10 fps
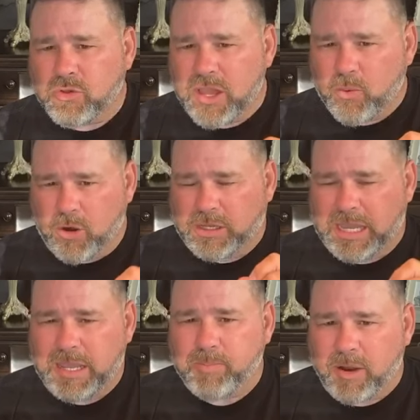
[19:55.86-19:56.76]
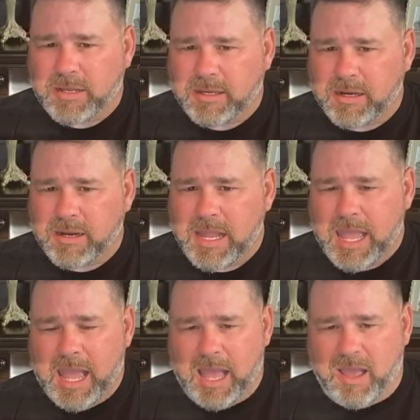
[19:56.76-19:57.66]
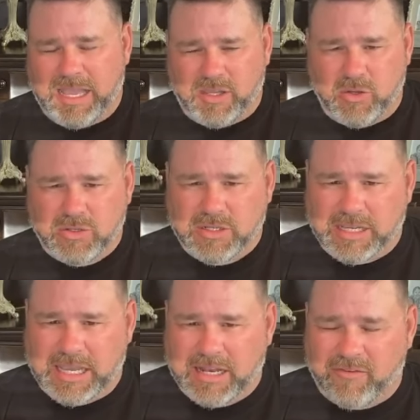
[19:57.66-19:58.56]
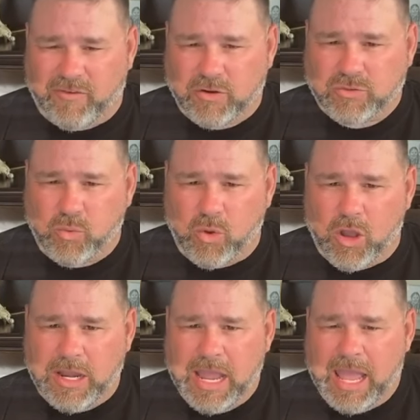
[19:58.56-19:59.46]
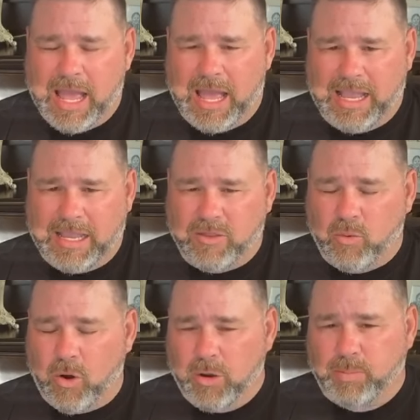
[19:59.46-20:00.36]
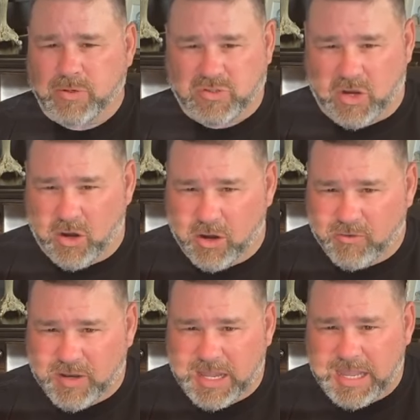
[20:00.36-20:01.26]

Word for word: that word keep right there. Uh, he used it again in verse 1 uh, in the word preserved.